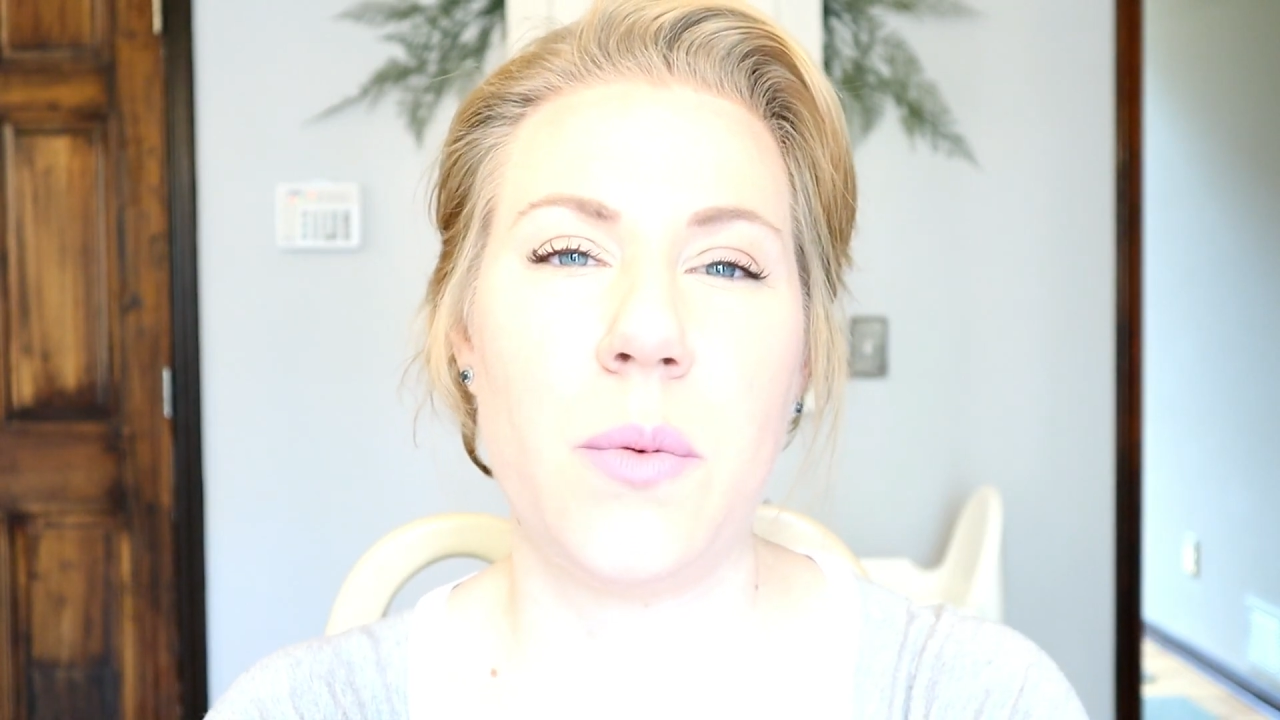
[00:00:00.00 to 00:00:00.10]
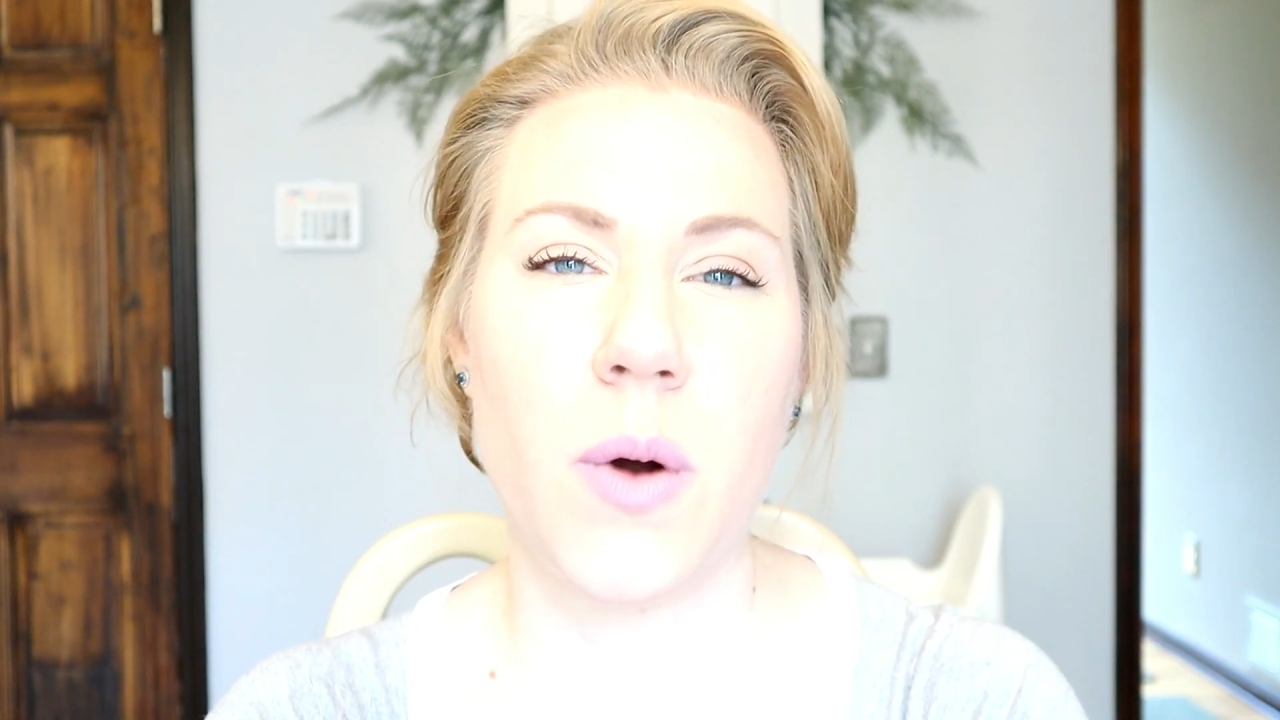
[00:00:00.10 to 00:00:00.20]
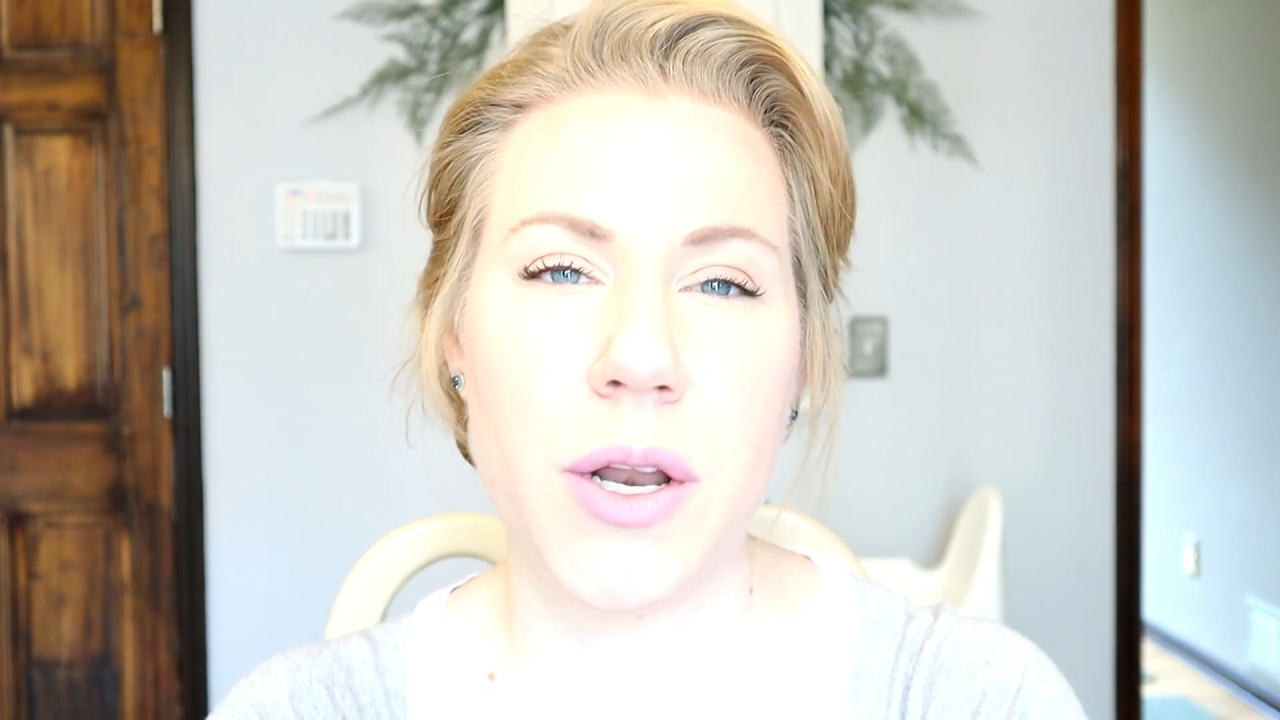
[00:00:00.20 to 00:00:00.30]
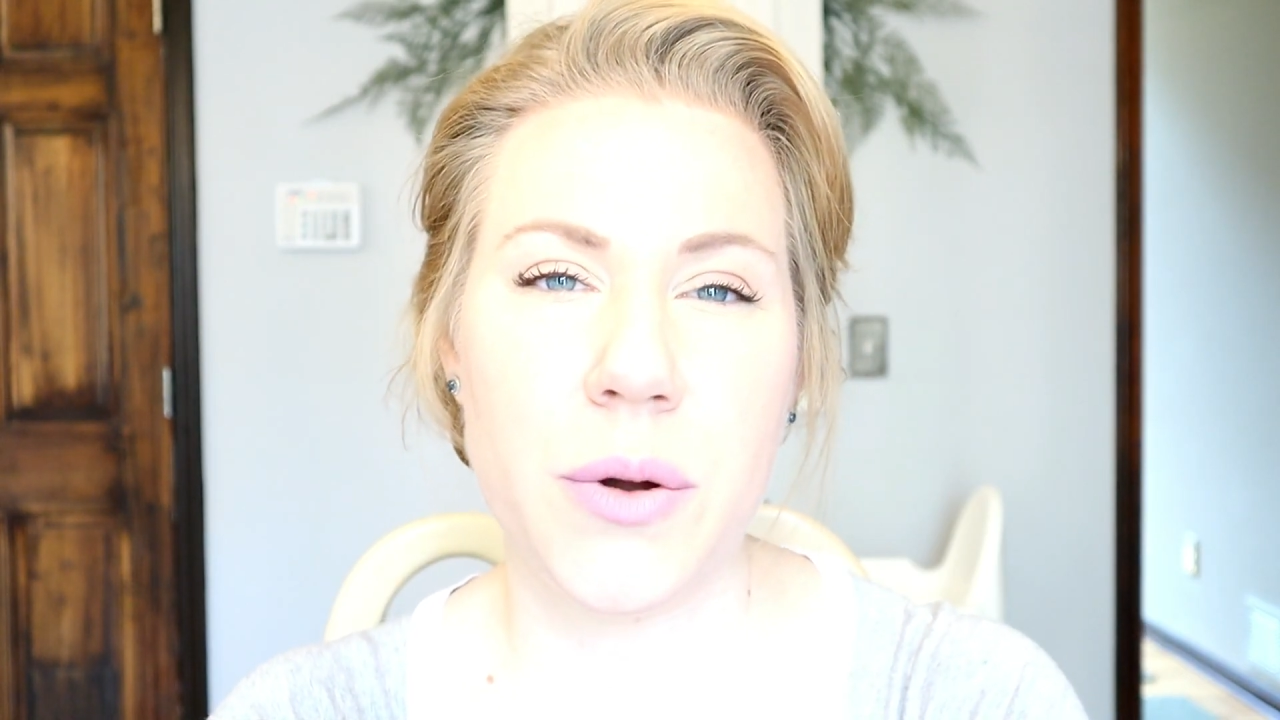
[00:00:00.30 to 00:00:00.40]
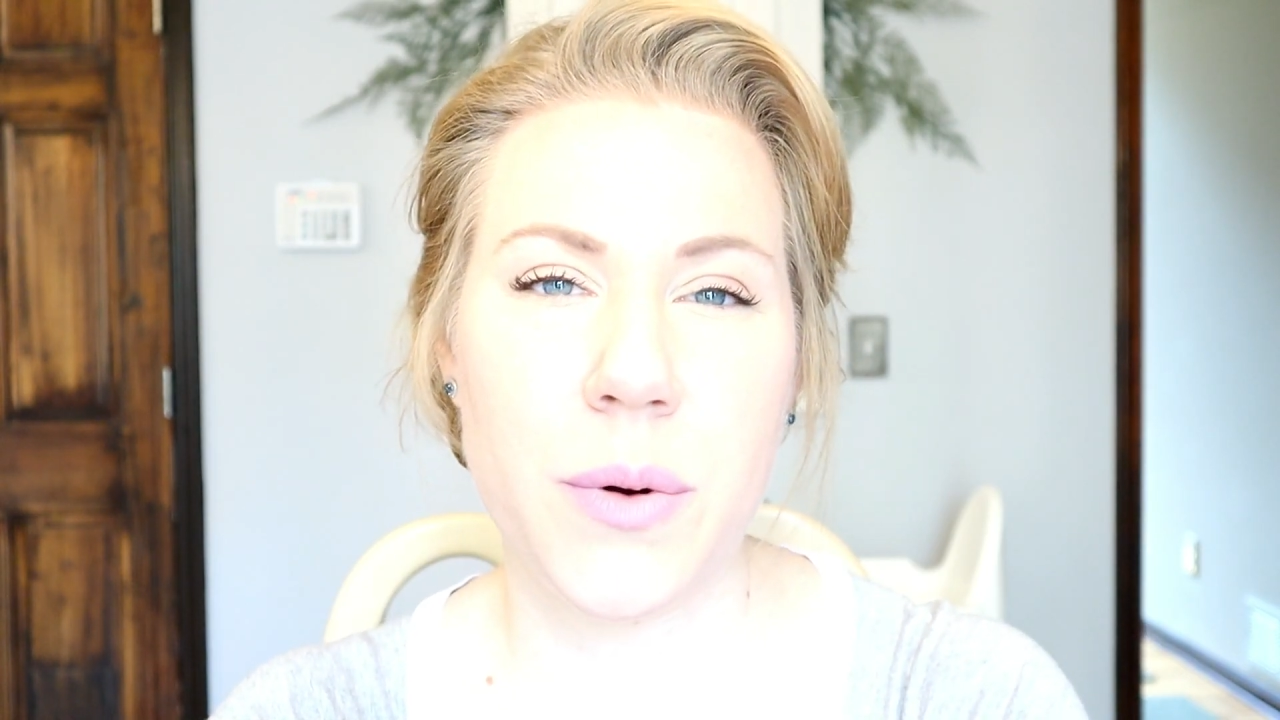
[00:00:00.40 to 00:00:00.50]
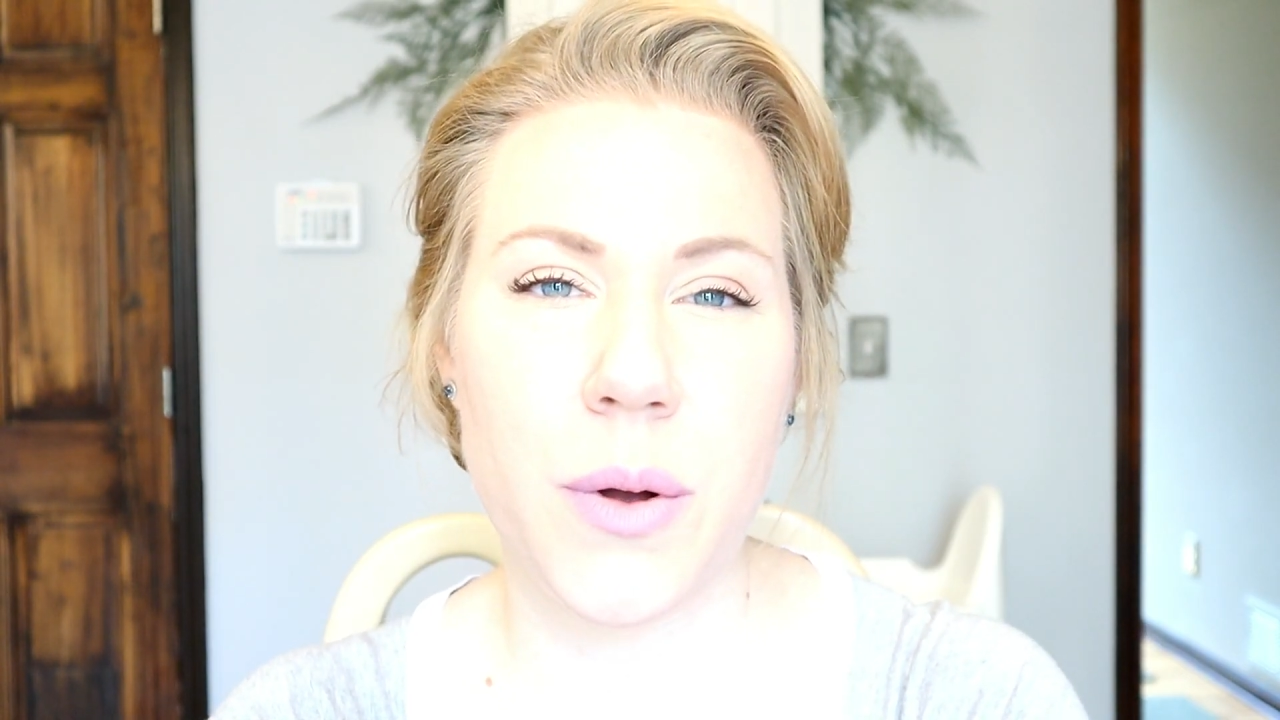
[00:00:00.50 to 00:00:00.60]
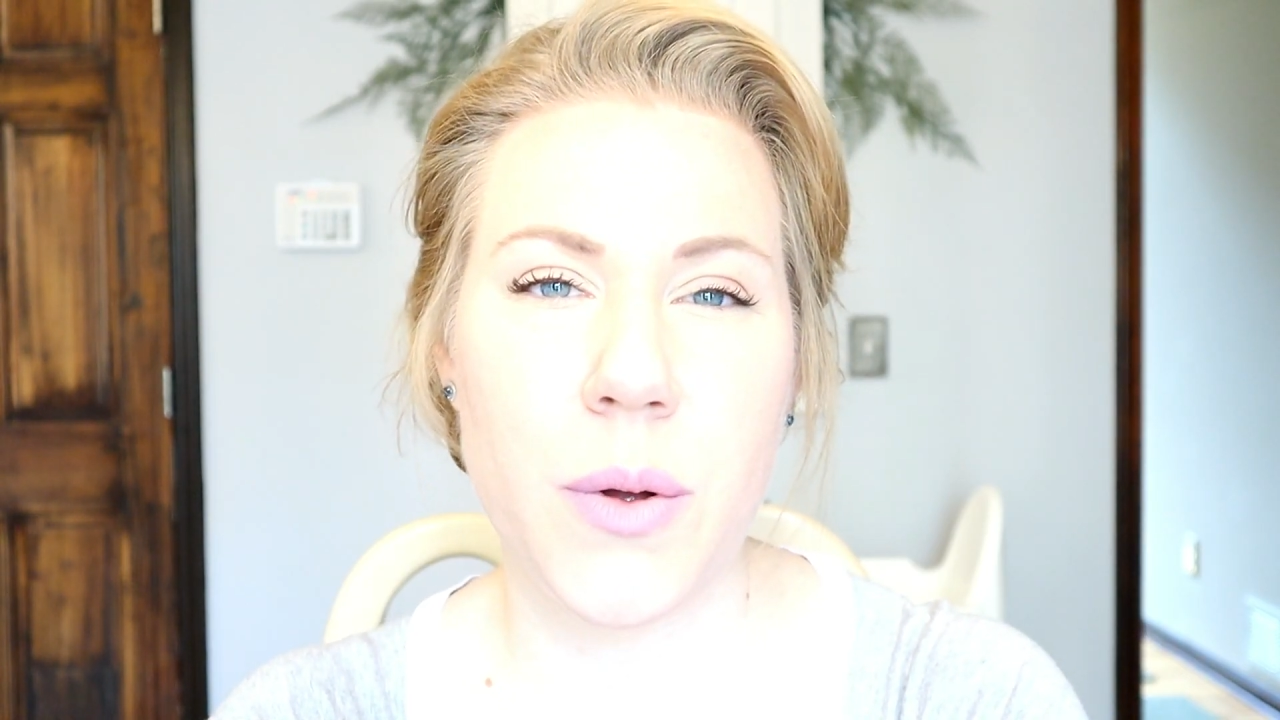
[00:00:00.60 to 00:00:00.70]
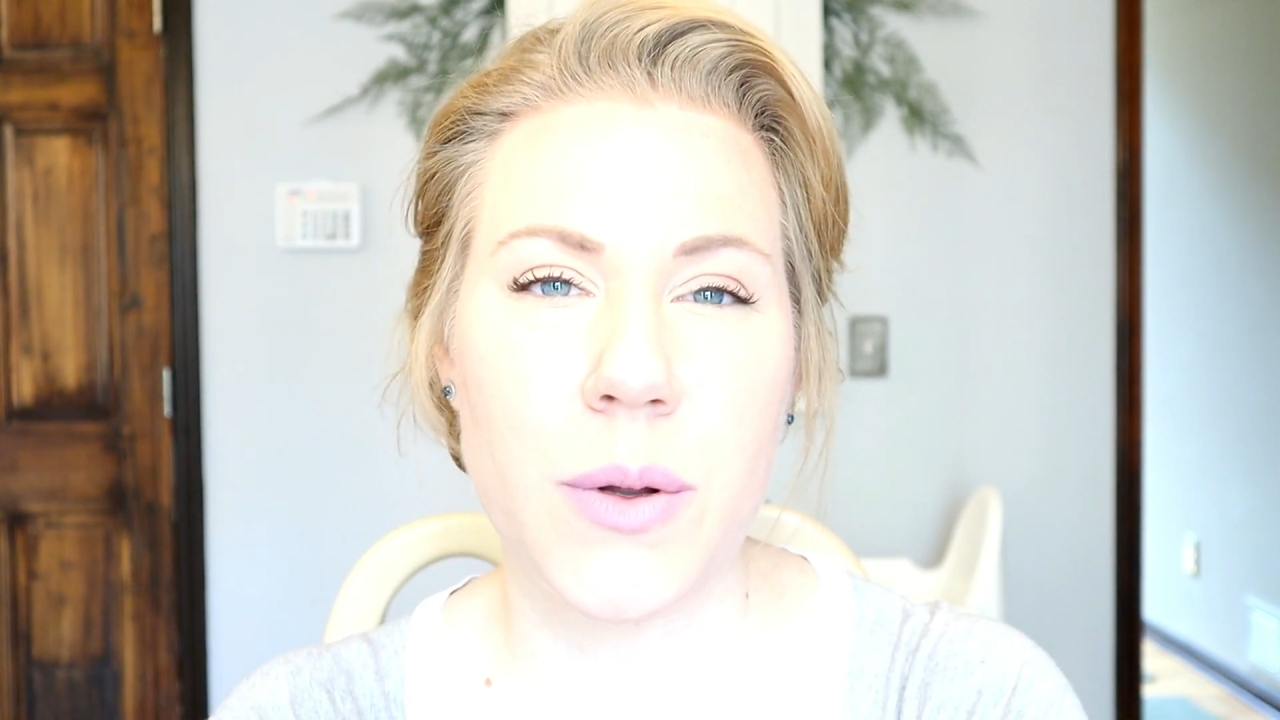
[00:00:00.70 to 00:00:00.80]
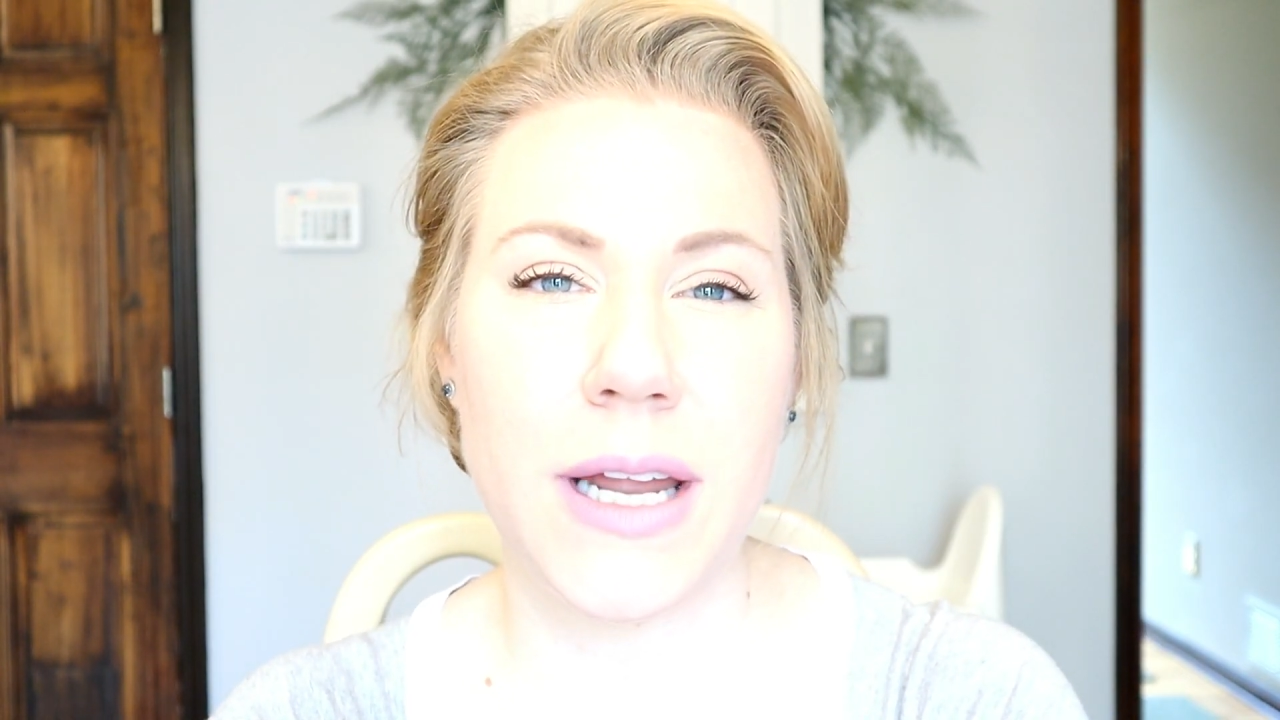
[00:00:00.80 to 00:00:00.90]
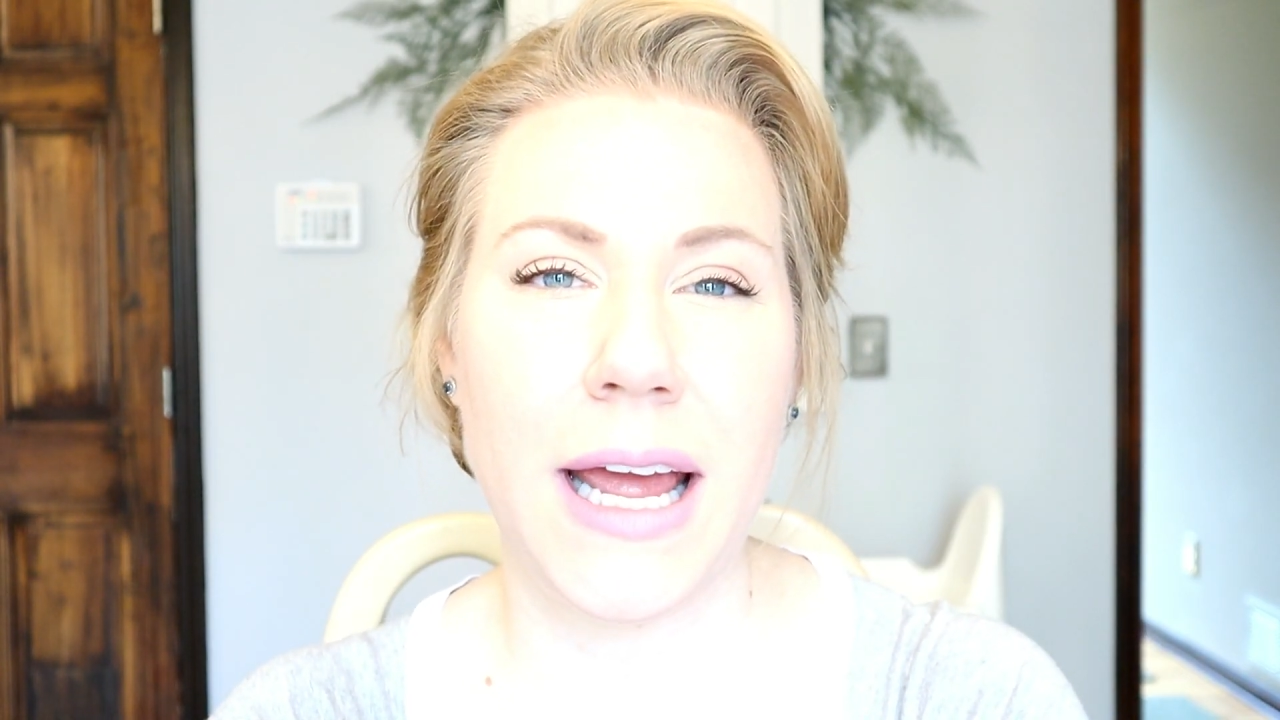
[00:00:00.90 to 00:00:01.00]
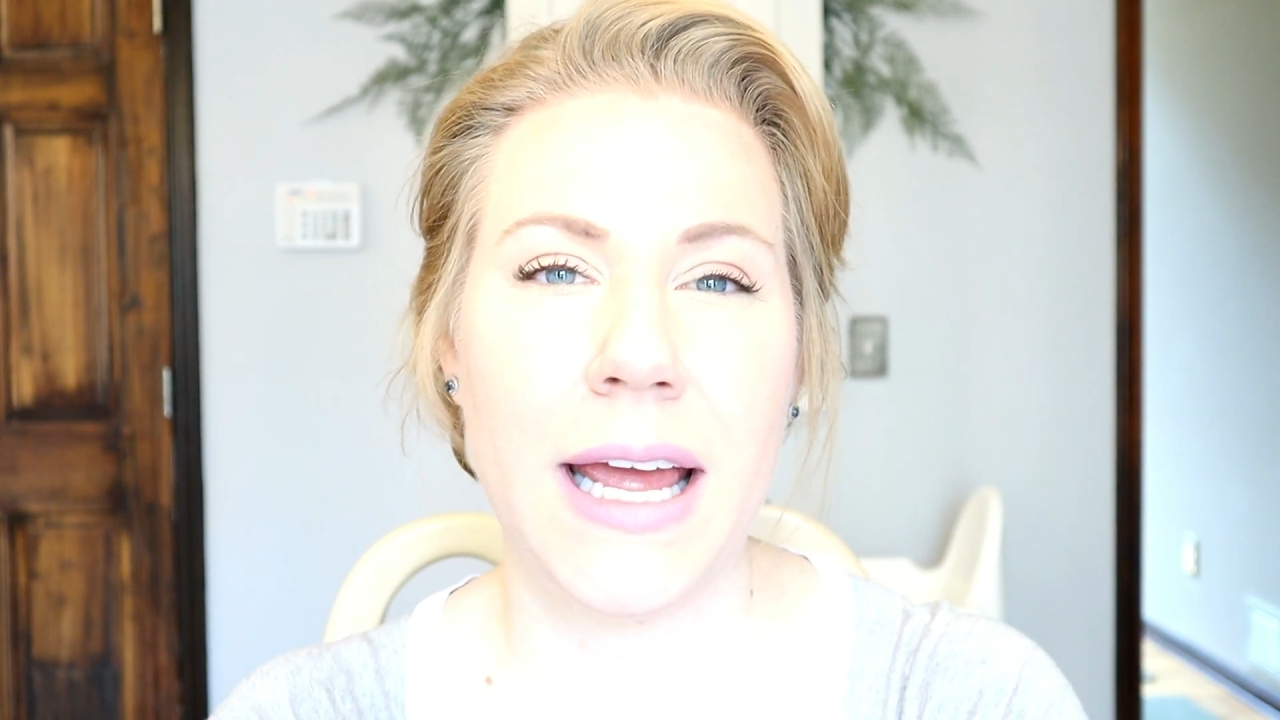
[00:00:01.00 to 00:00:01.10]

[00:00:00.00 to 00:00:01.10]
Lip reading: 1-year-old